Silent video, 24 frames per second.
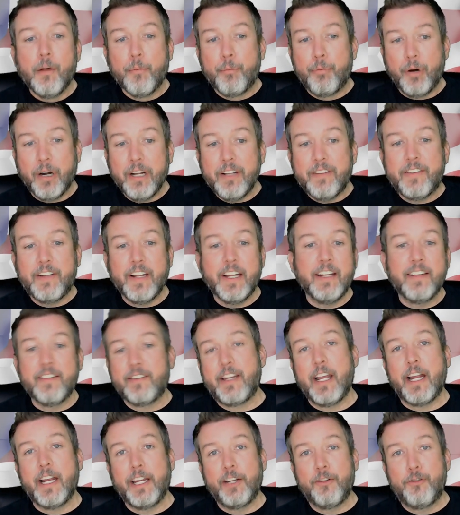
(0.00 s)
Princeton is
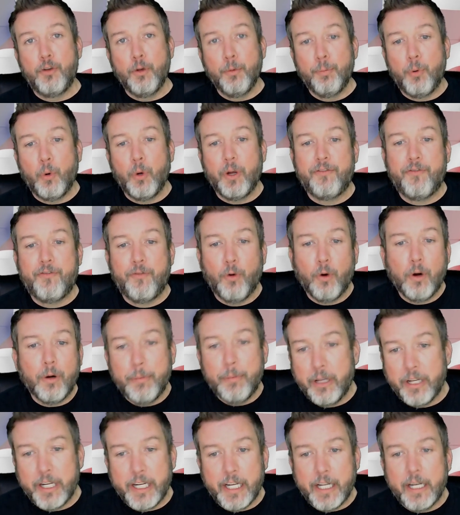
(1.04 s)
getting 2.4
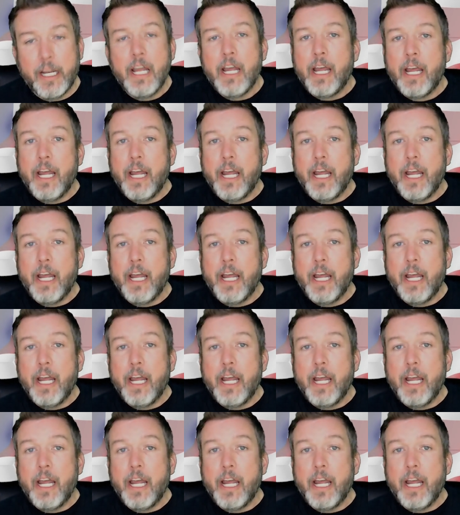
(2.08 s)
million